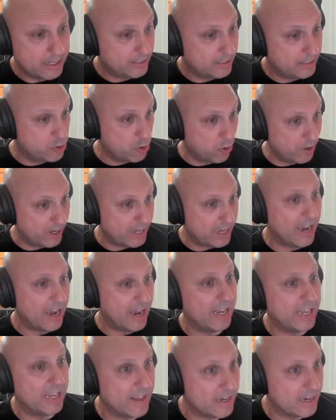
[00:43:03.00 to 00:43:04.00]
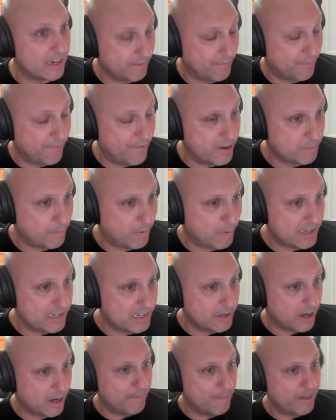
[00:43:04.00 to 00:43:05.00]
John Kelly, that's the first
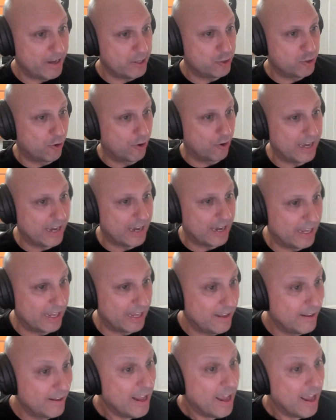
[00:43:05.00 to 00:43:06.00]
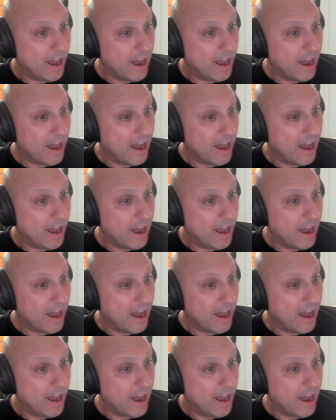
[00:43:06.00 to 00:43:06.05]
place that I met John Kelly,